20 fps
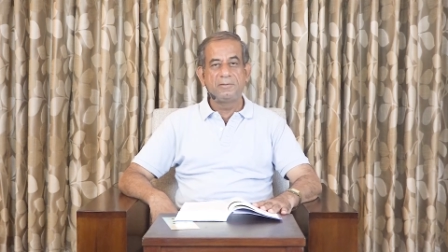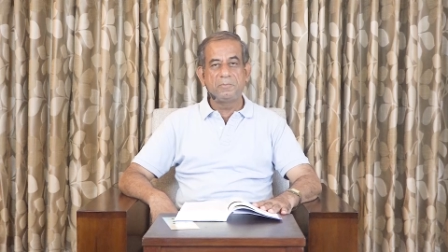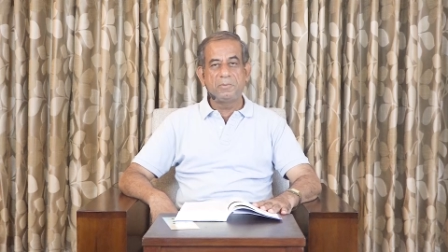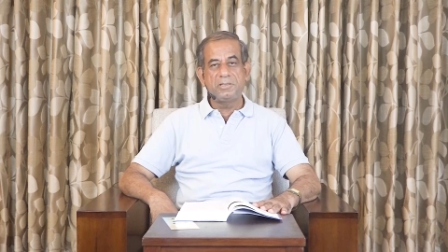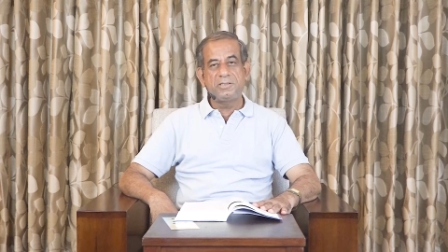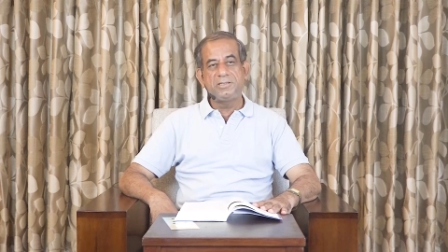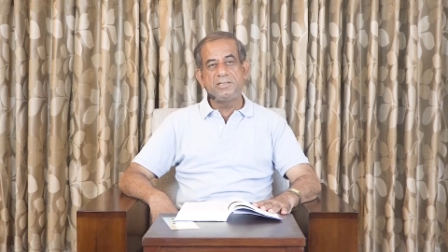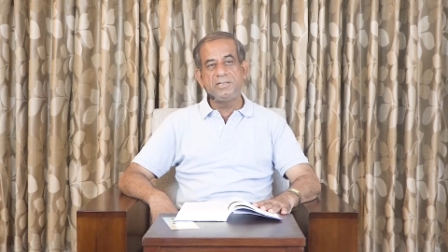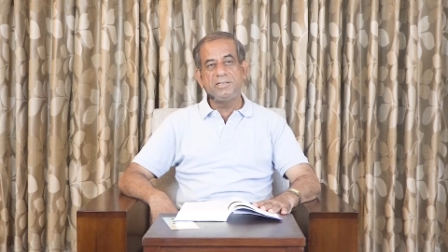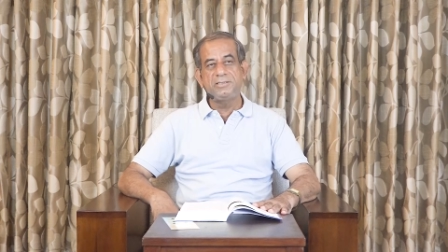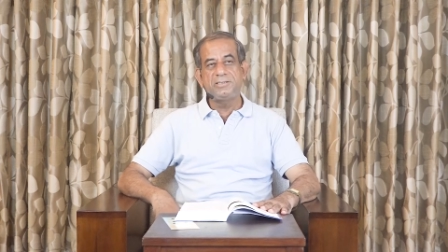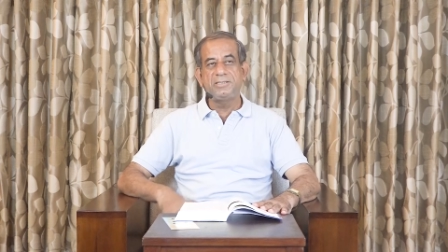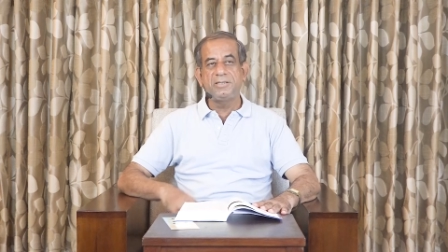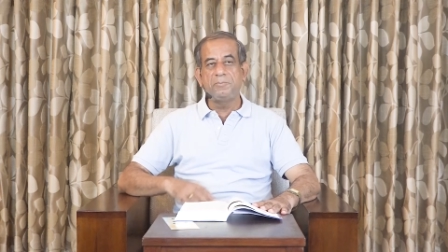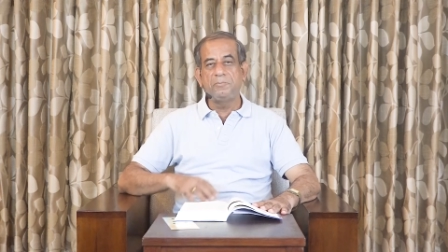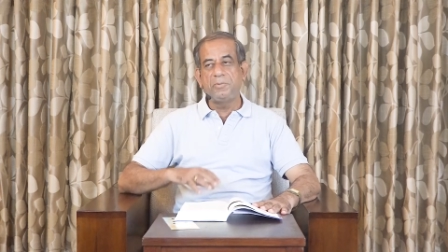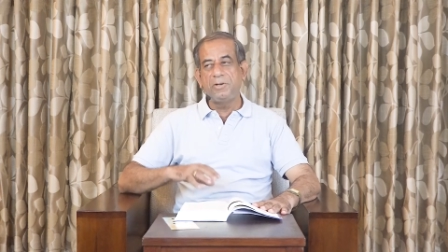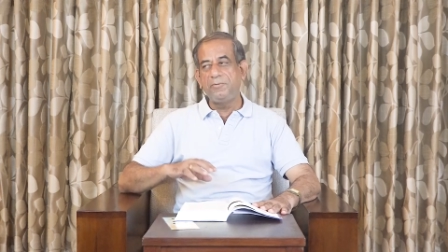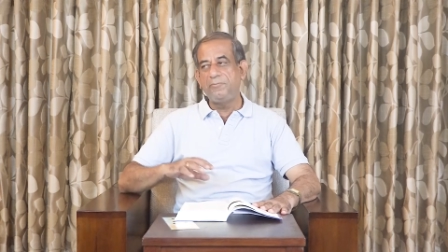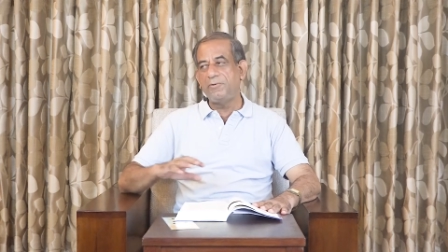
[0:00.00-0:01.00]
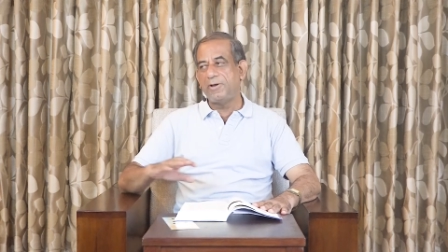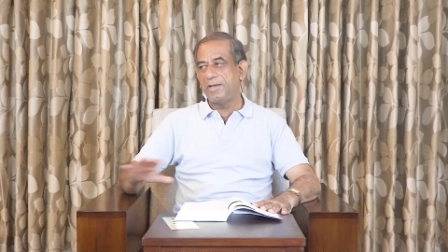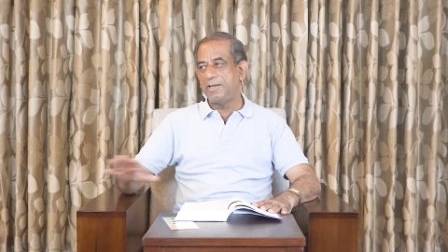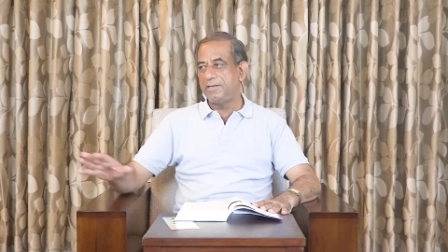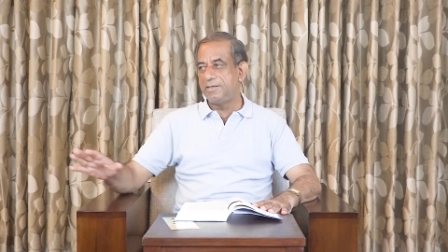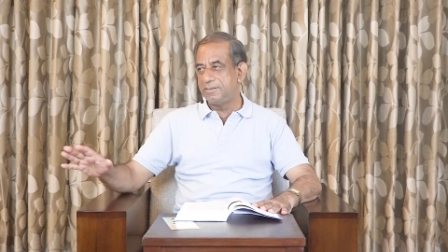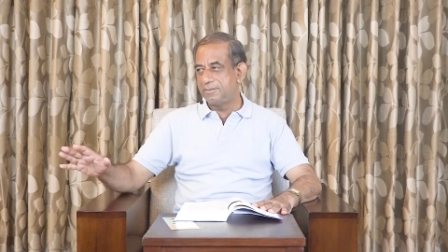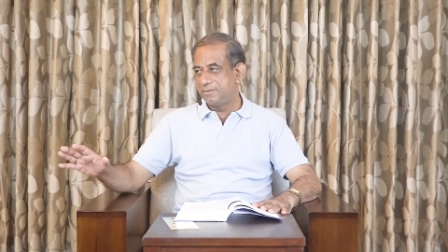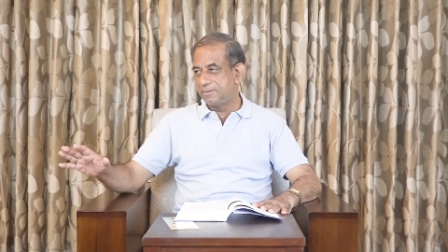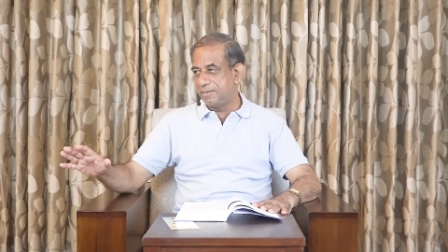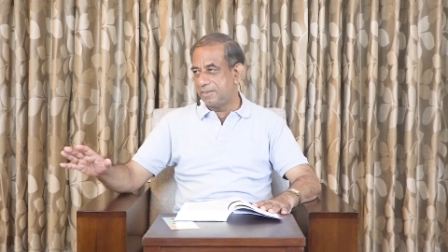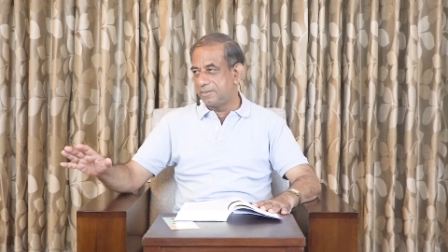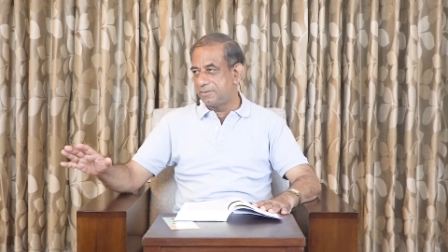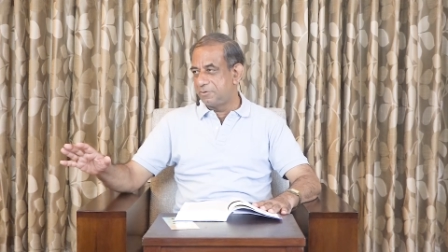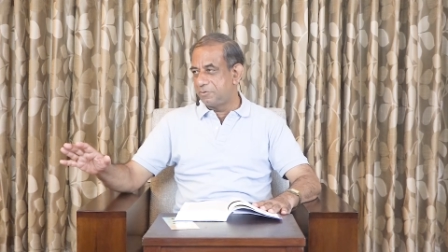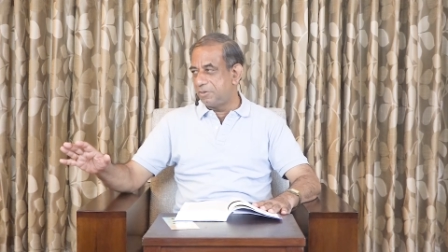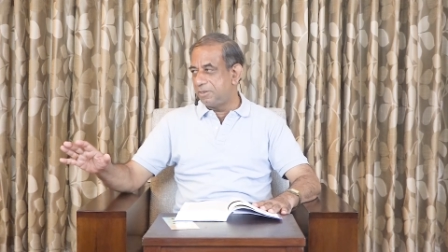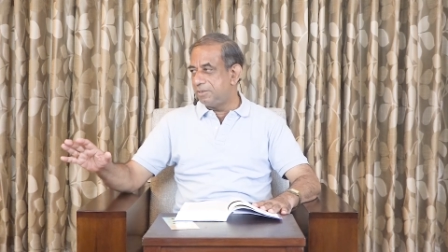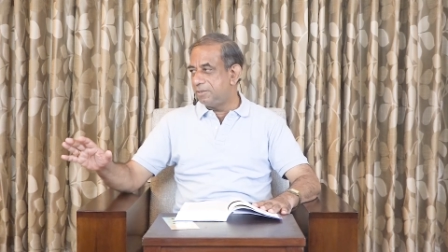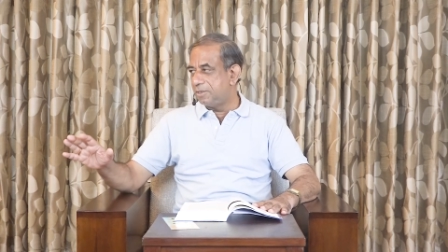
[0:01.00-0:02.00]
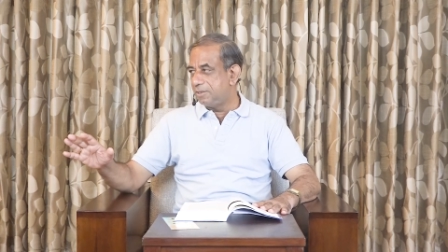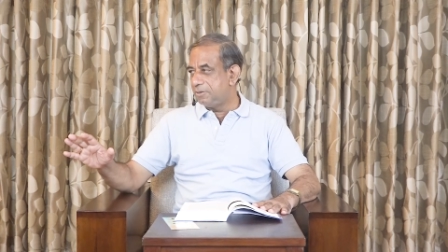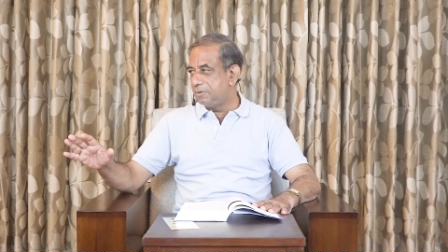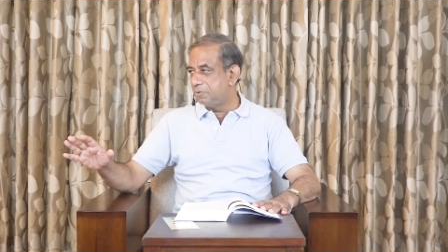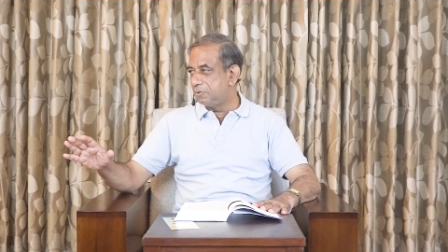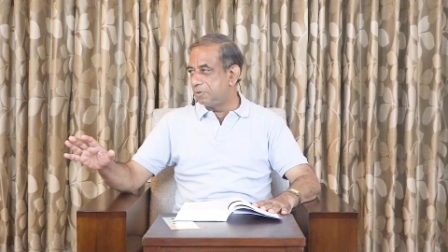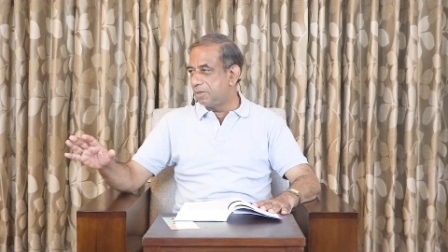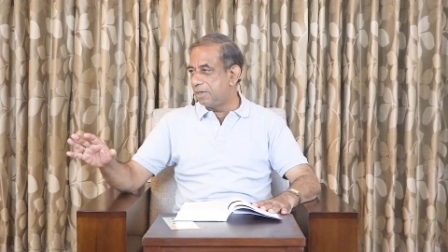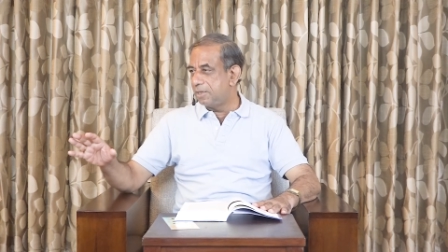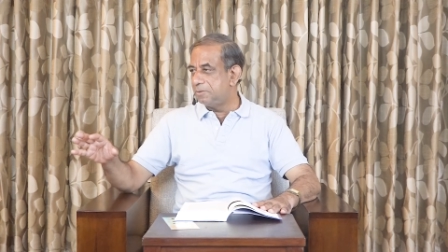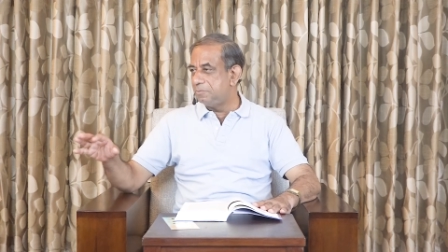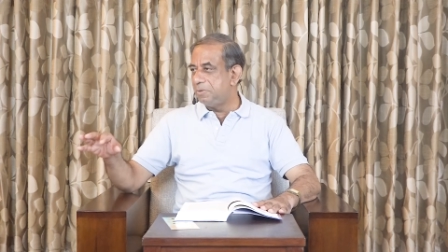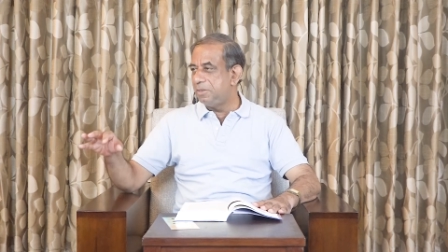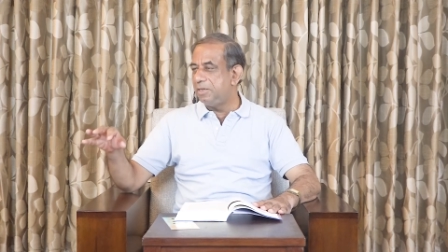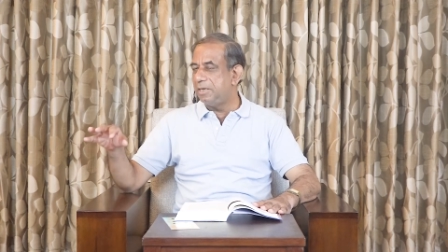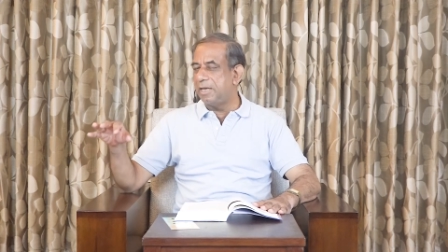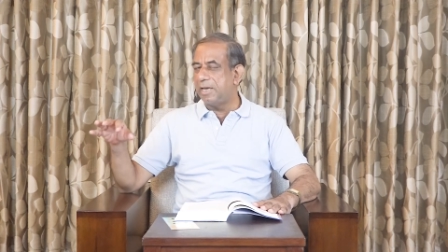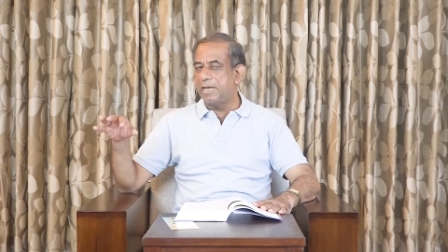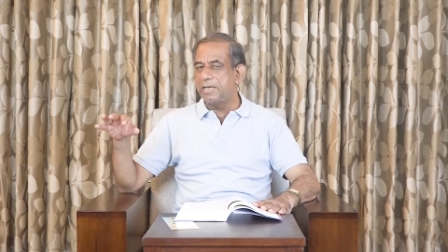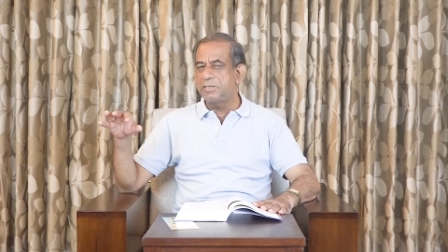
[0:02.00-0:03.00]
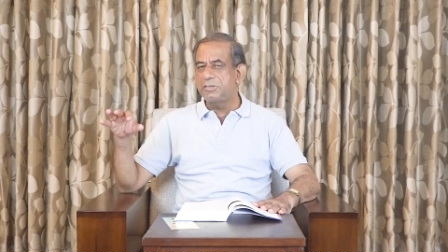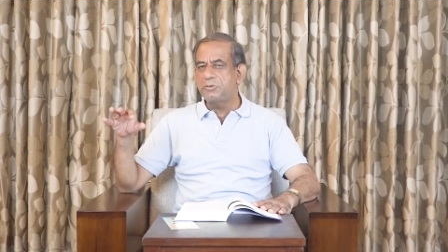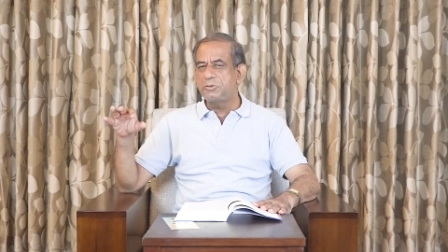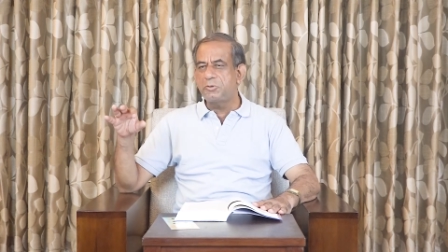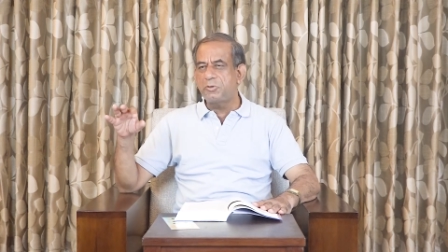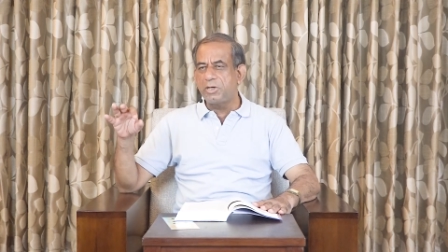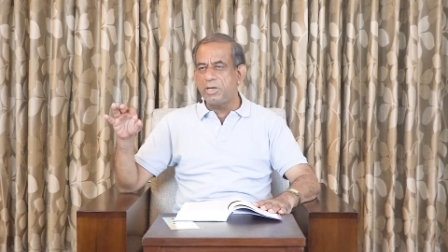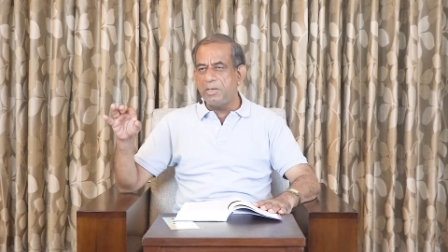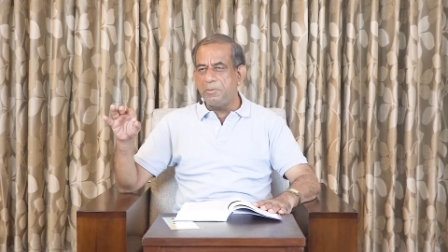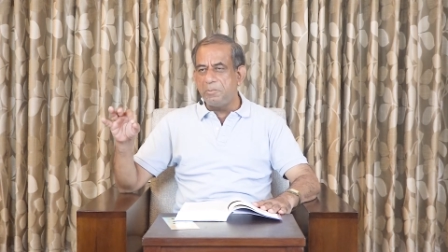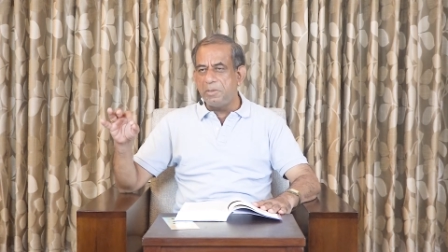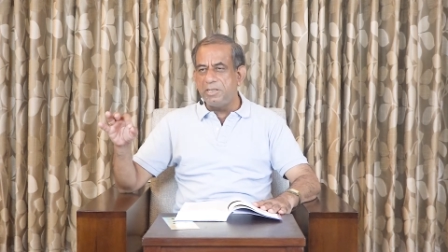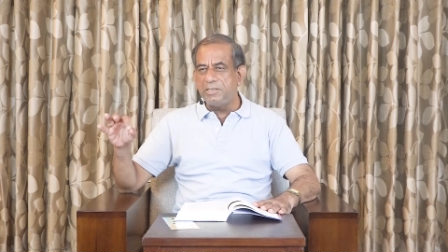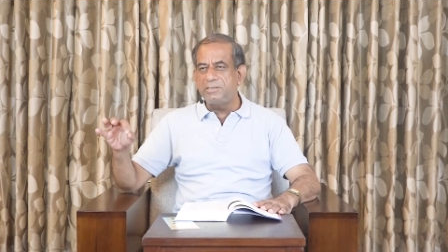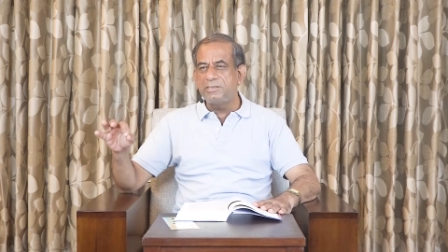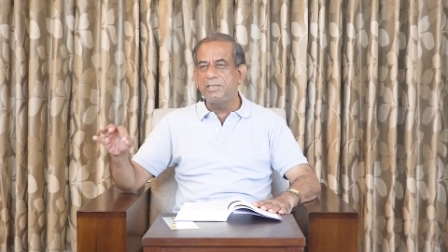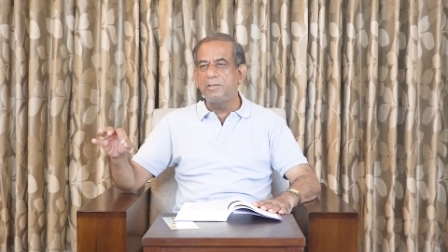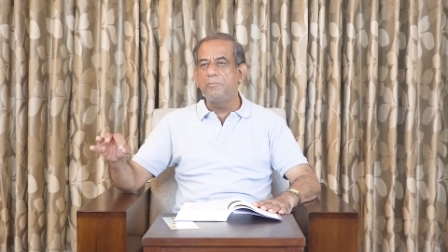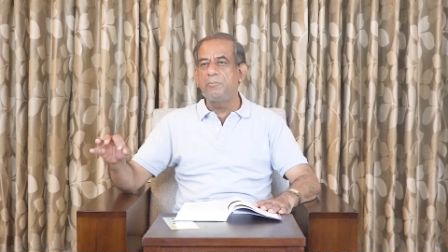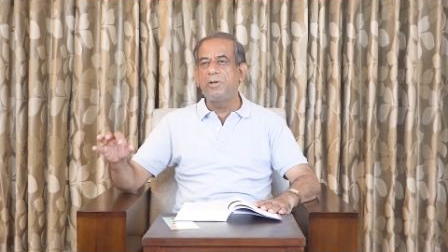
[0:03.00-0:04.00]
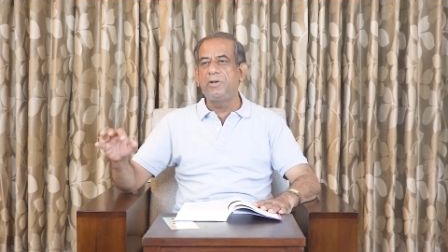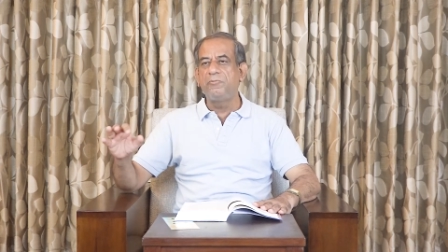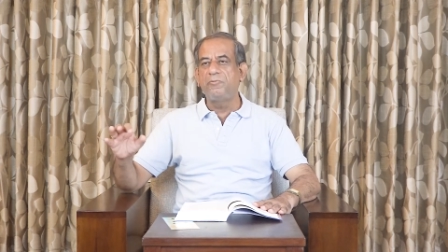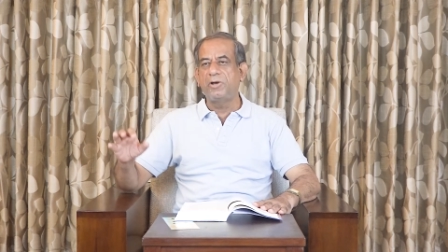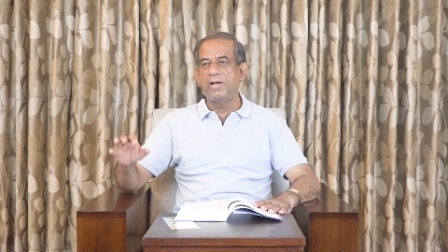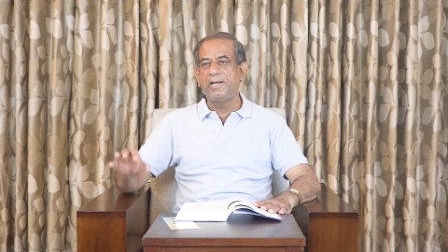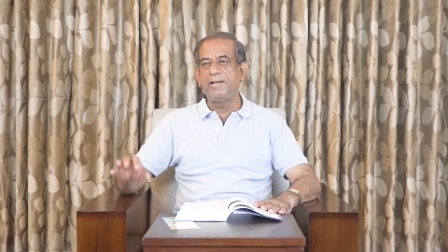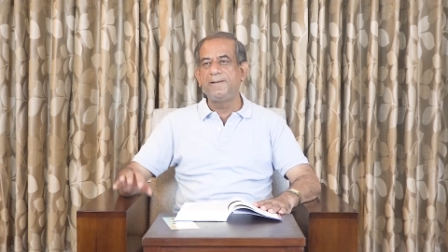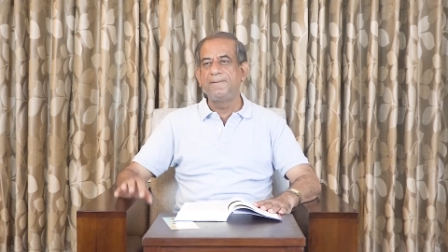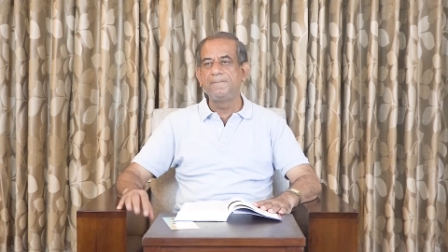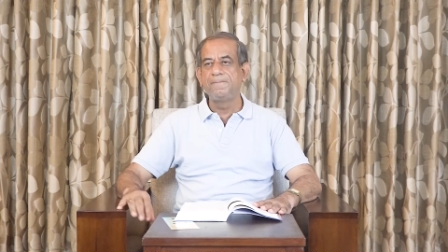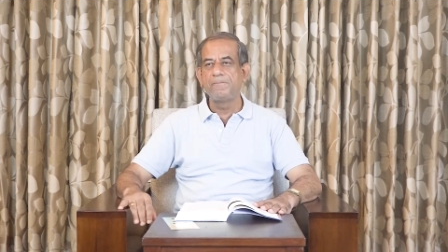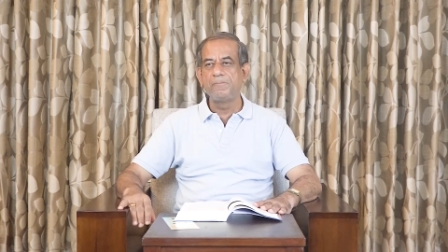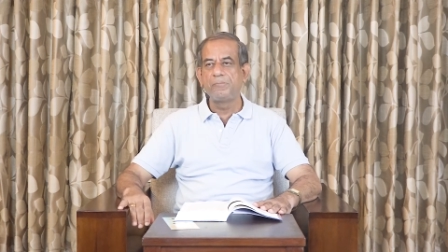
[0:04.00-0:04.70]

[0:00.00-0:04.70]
But she is simplifying it. Actually, the yoga has been extremely simplified.